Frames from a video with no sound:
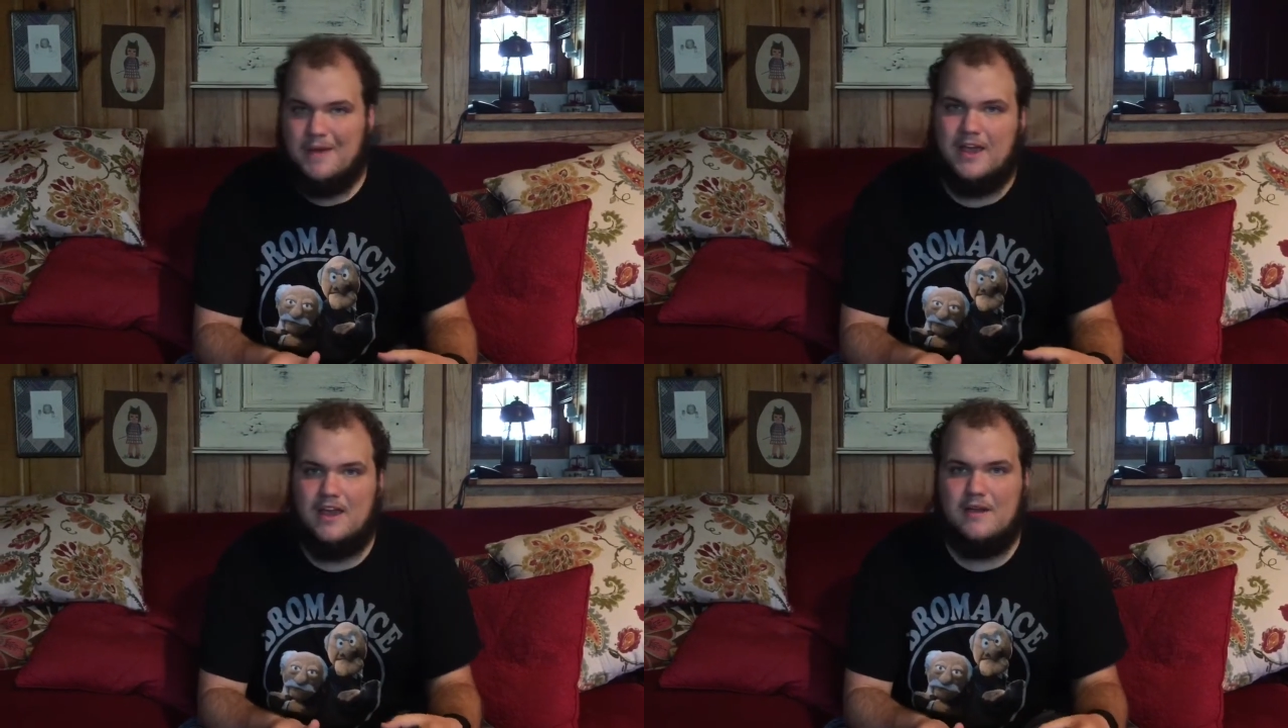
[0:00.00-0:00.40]

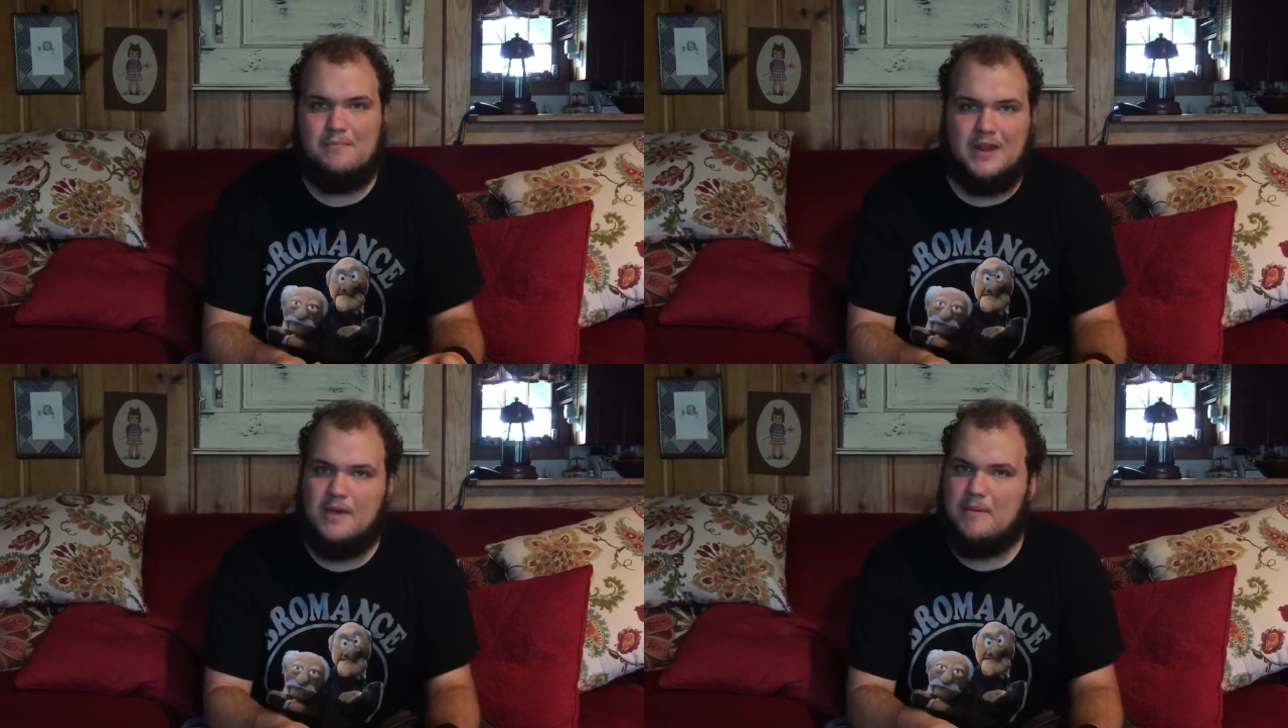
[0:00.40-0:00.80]

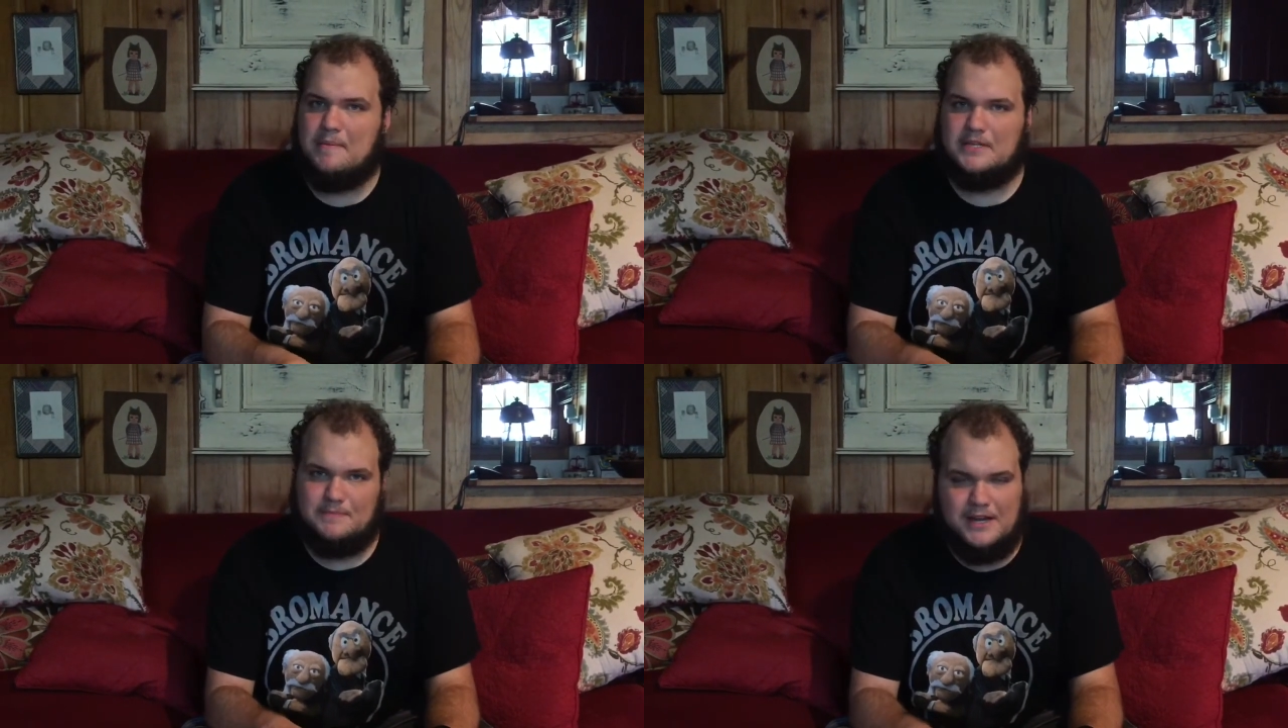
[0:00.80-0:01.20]
bacon, banana
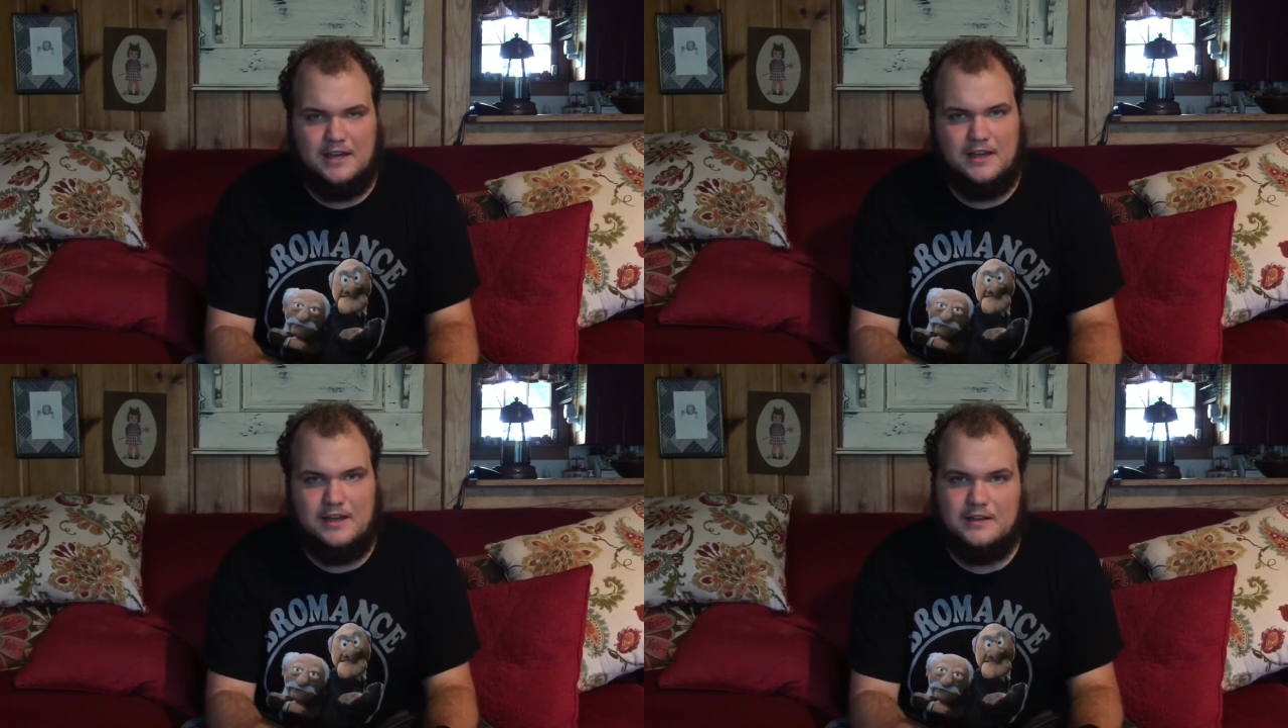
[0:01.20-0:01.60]
pepper,
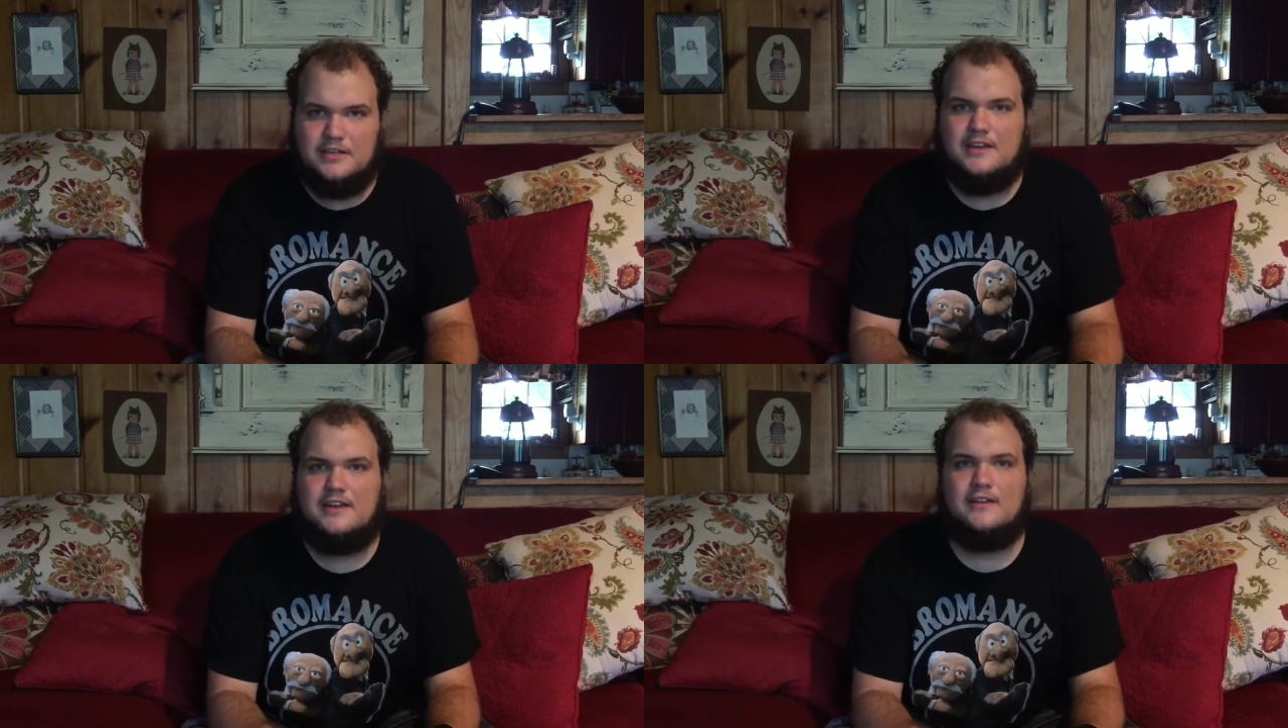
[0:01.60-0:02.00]
spinach,
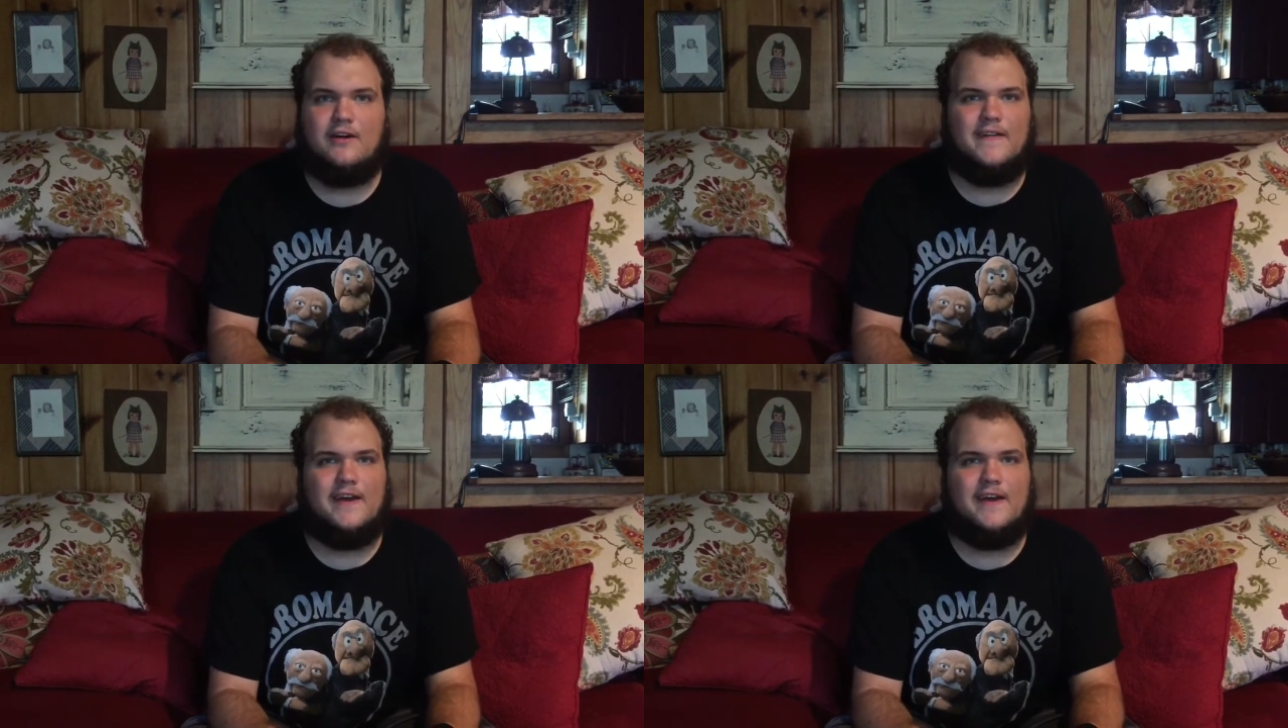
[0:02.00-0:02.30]
and all